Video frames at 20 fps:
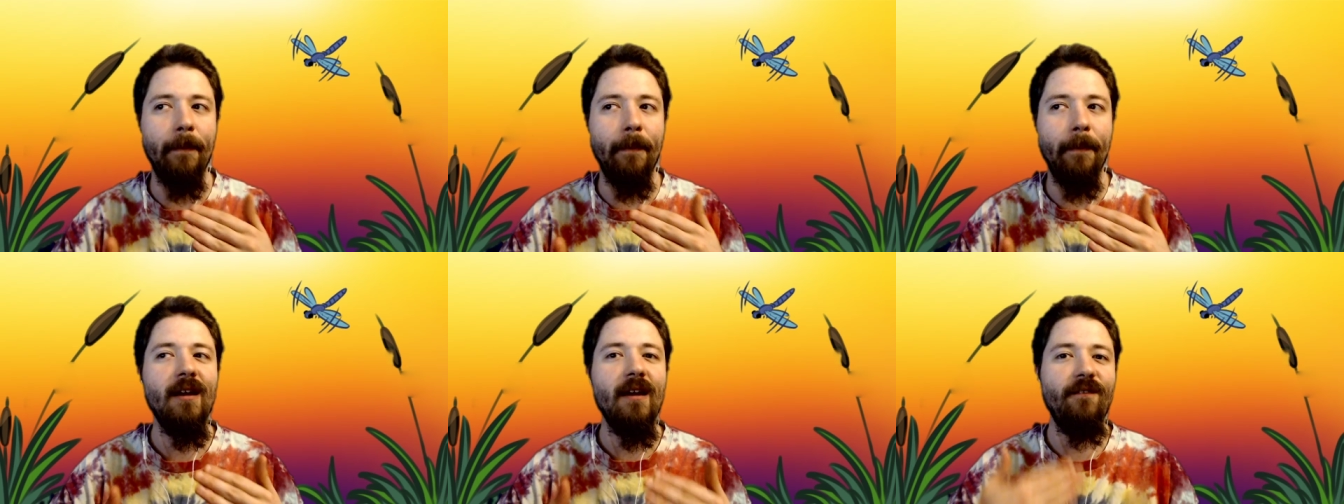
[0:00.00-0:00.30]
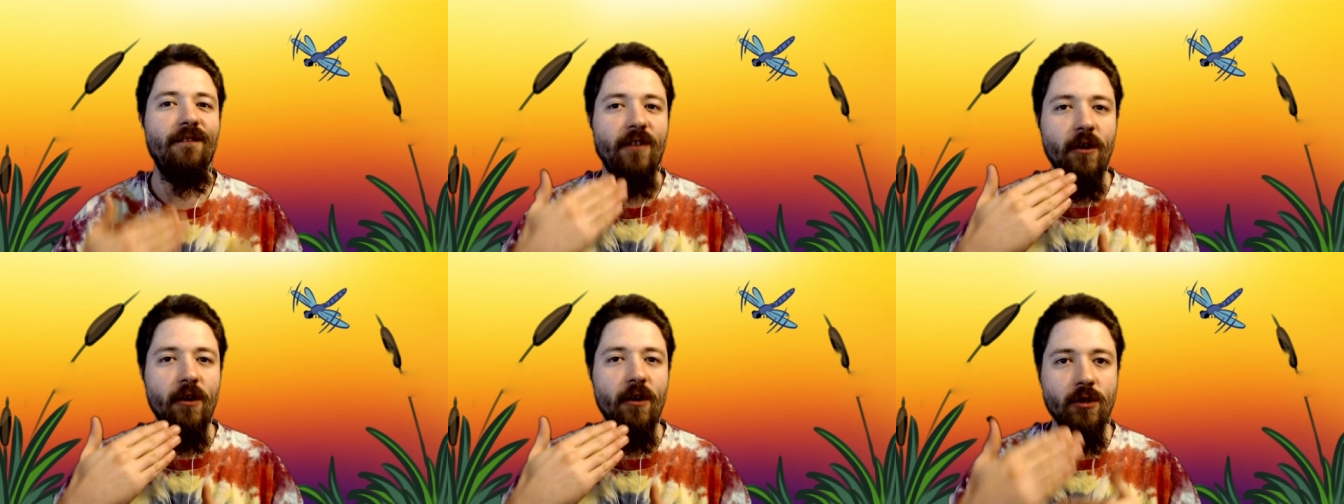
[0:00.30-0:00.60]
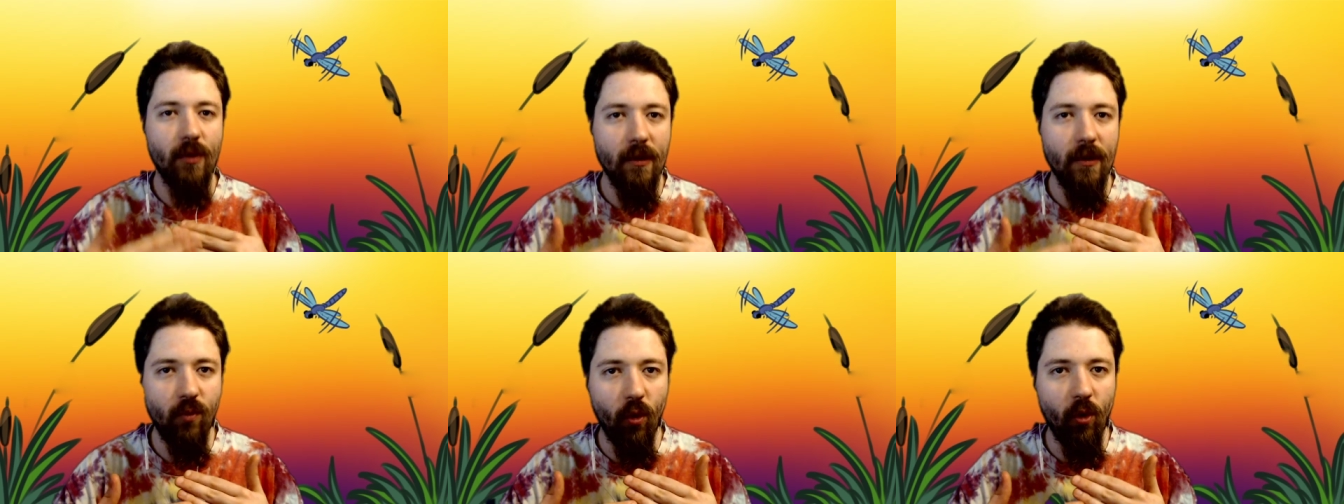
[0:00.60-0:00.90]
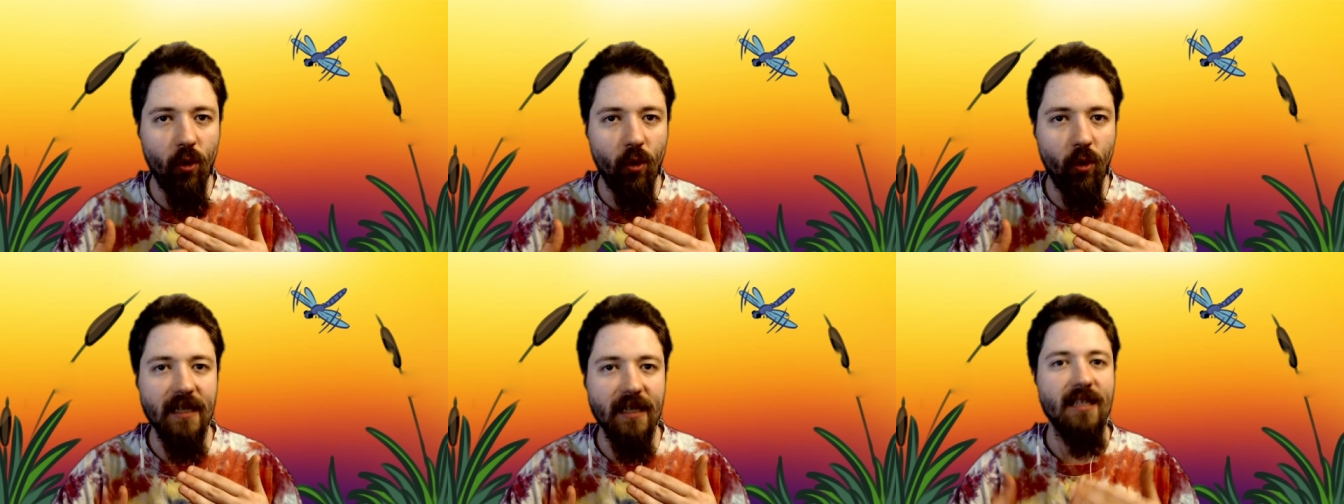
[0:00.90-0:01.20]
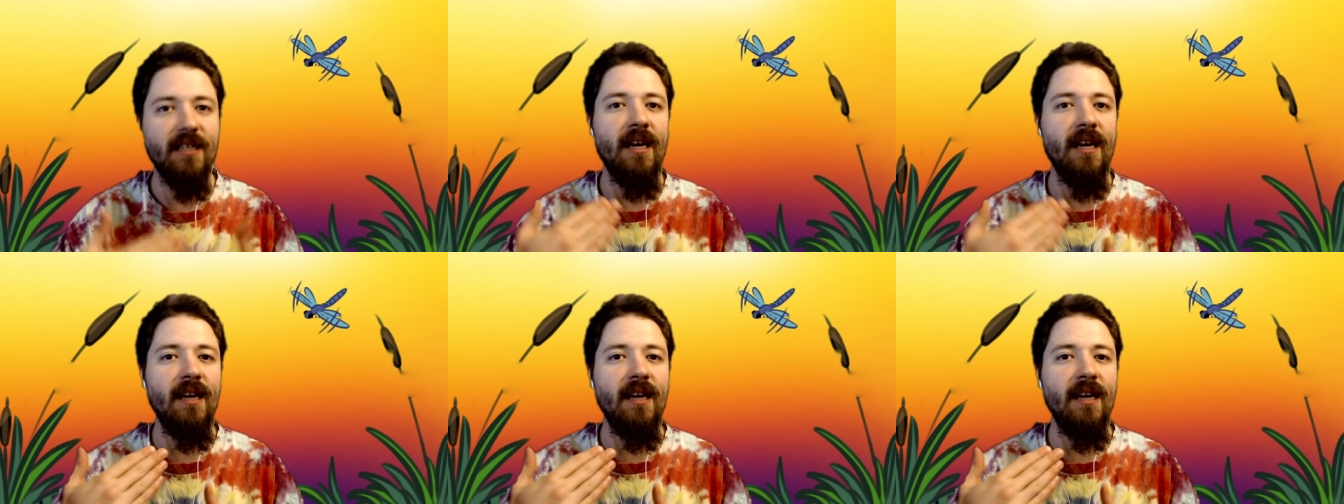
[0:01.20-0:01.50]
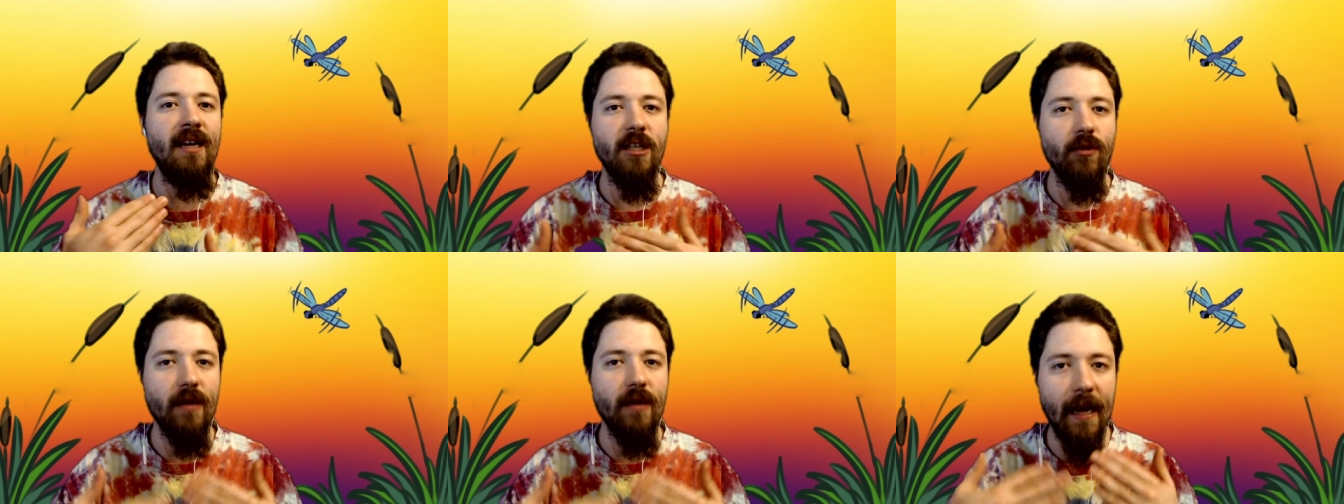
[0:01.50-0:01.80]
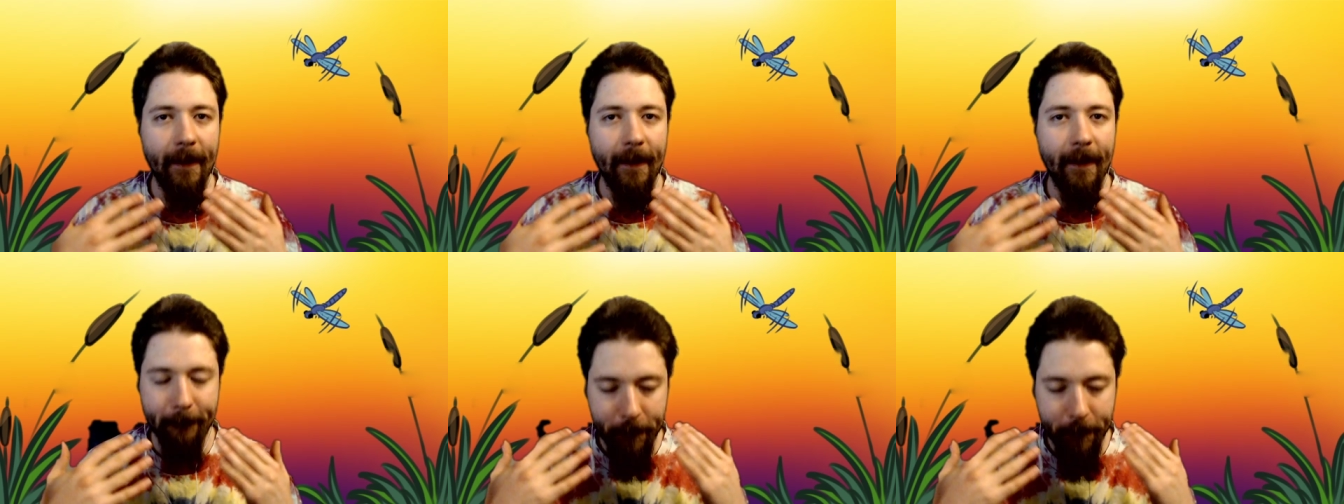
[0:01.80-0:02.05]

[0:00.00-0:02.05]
feels rewarded because you're not,